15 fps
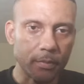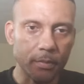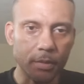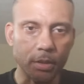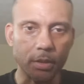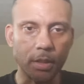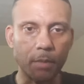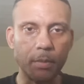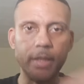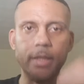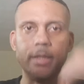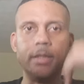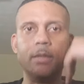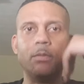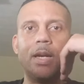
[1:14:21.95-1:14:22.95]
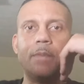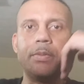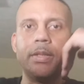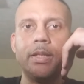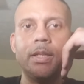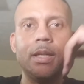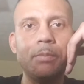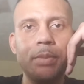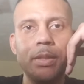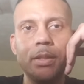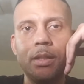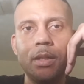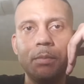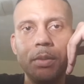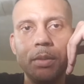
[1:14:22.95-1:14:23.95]
Because I might end up wrapping it up in a
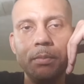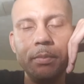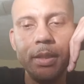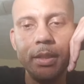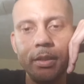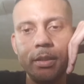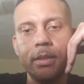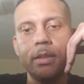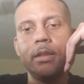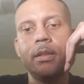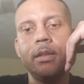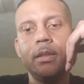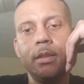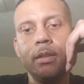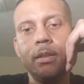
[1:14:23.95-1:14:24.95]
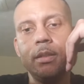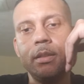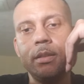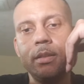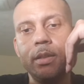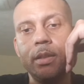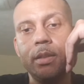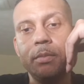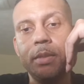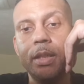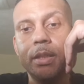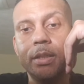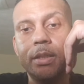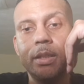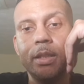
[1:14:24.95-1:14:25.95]
couple of minutes. I'm
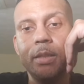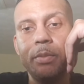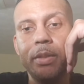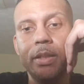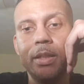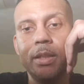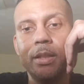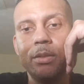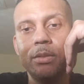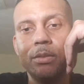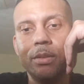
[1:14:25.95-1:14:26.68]
getting sleepy now.